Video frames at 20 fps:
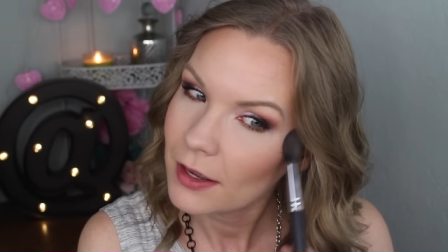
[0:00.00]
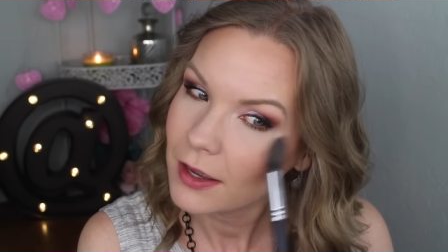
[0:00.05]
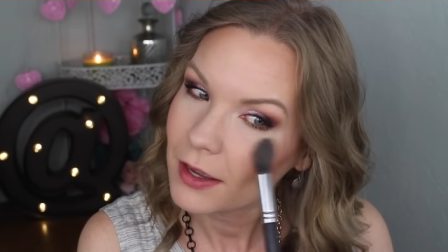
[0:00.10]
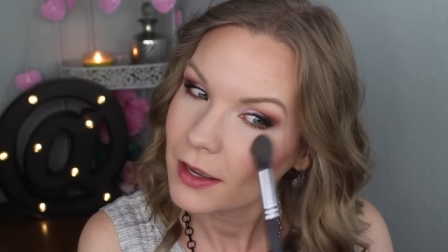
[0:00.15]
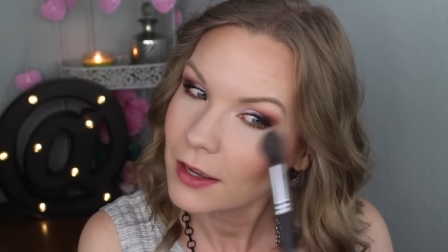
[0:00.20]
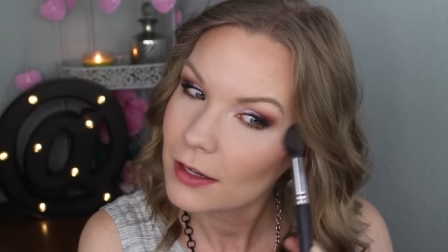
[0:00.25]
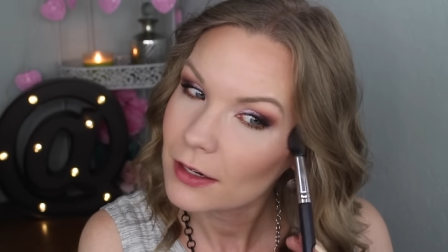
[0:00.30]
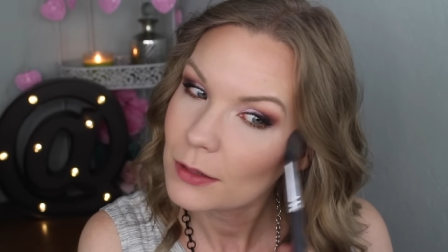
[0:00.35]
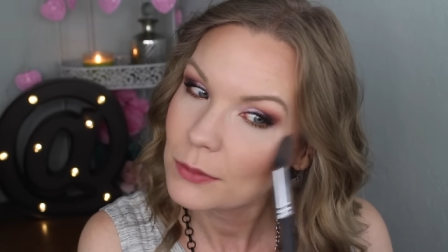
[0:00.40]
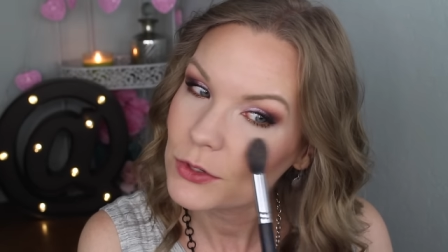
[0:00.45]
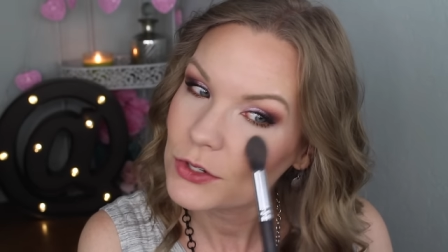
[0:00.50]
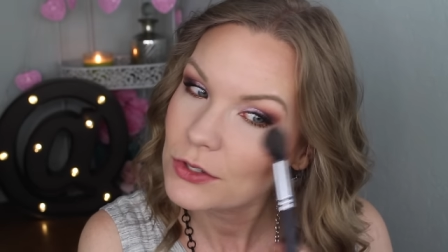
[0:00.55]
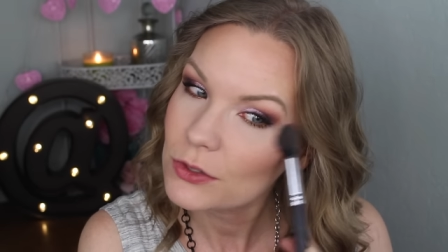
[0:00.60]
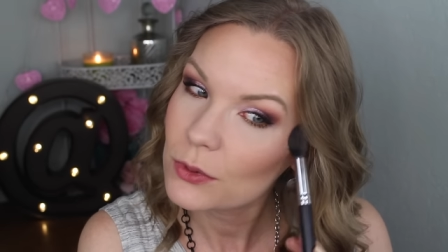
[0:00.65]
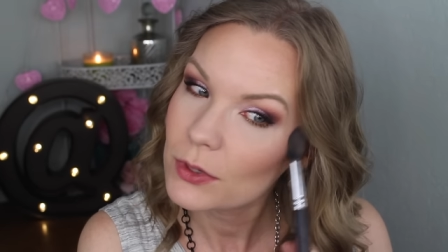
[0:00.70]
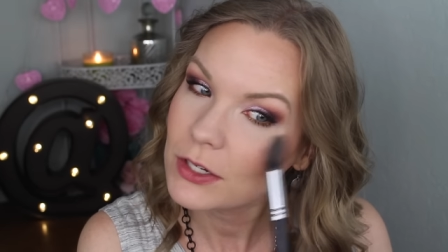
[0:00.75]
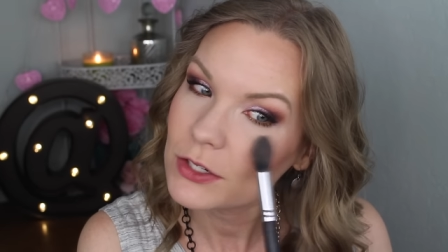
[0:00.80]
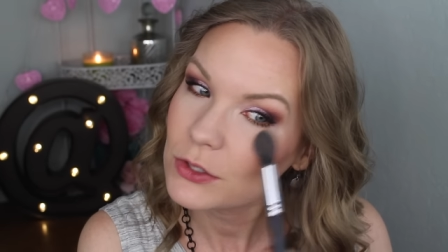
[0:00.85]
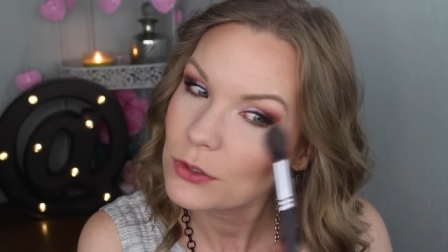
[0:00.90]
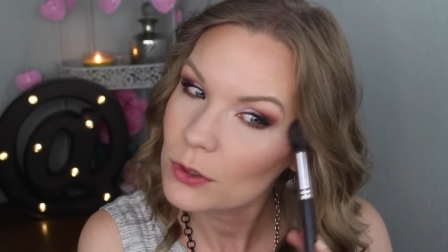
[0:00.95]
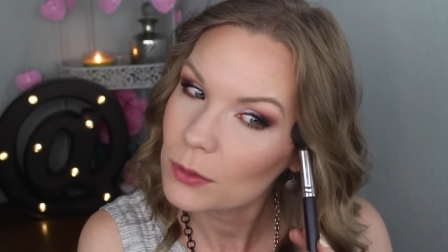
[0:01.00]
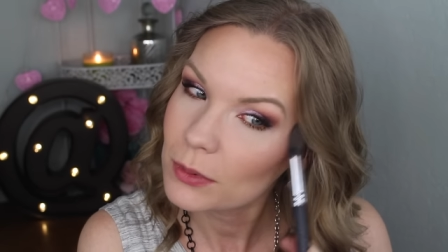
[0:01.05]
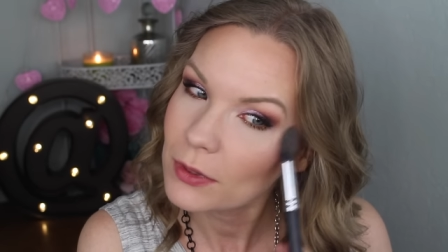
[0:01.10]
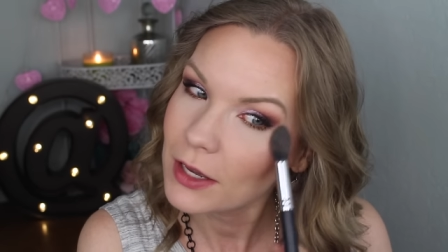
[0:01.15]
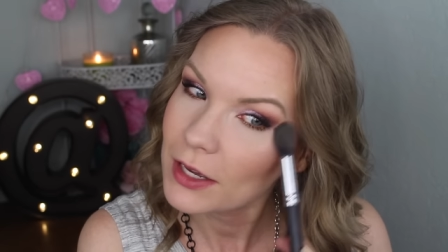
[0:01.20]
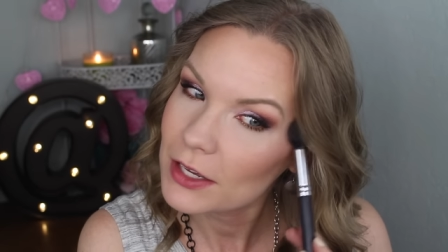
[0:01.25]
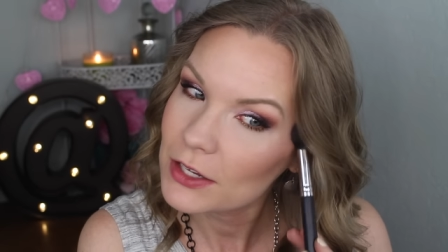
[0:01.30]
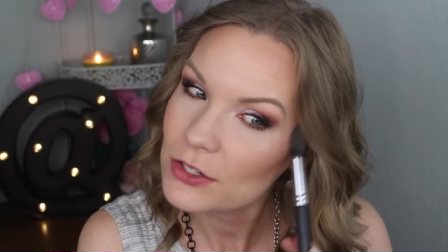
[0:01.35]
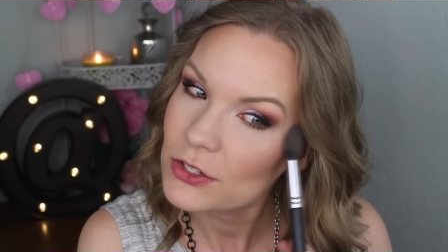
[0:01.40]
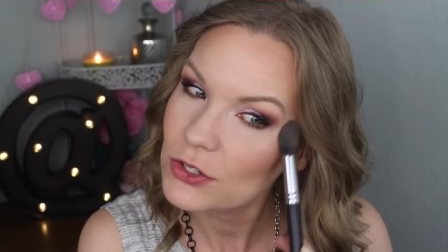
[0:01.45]
And I'm just going to
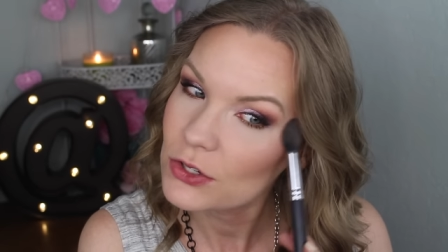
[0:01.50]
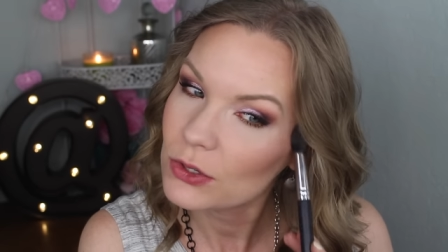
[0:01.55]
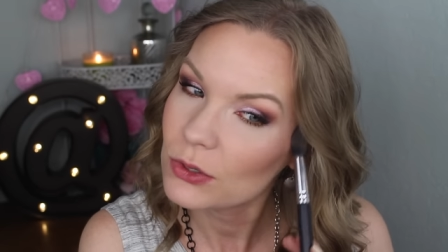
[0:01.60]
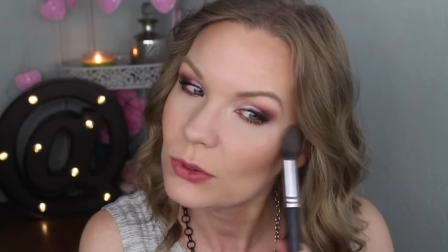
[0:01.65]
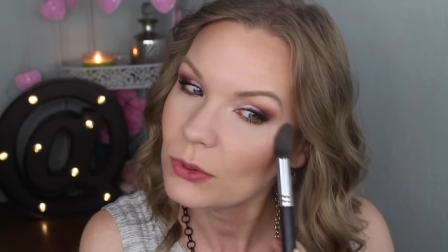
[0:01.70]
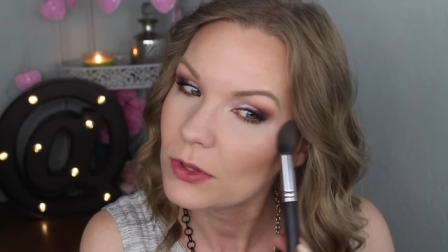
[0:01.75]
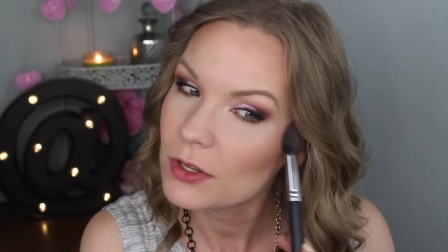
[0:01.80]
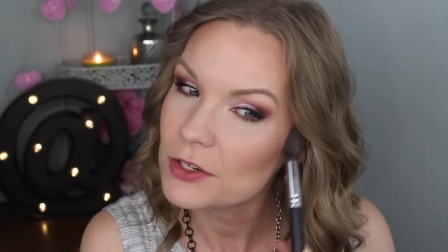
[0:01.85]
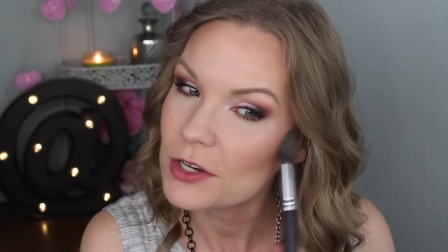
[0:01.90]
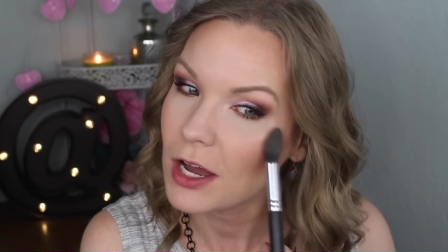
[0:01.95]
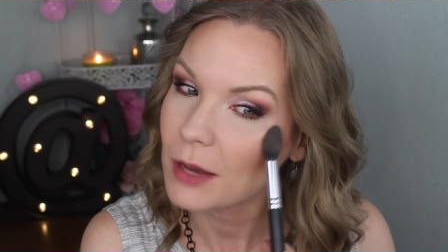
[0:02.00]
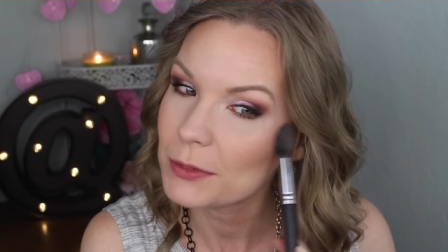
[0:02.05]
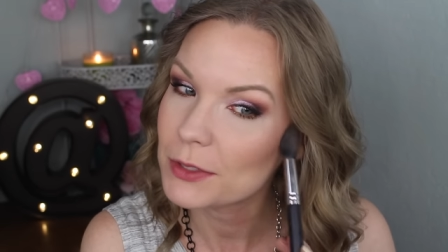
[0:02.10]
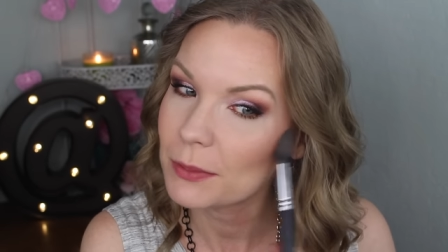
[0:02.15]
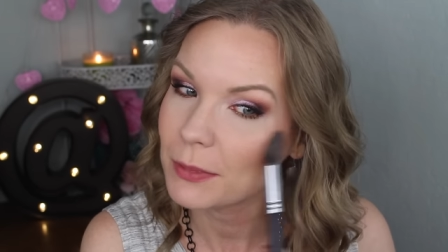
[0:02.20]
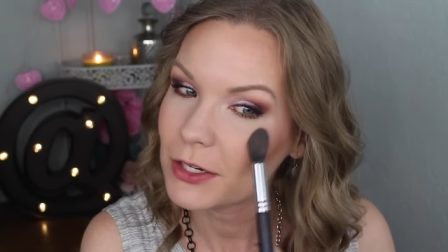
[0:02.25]
apply it to the tops